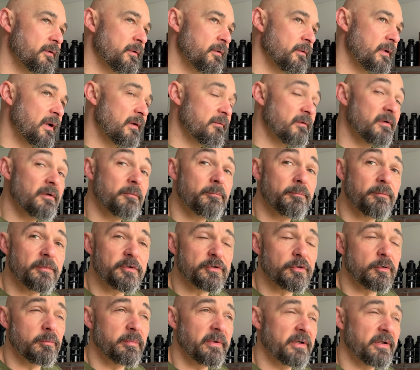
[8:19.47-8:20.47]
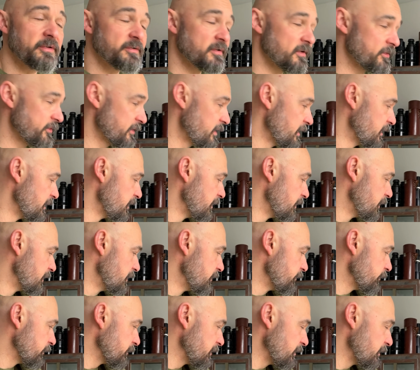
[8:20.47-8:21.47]
I will show pictures.
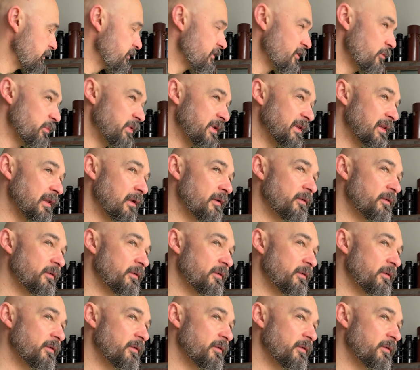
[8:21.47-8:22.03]
So this is a bit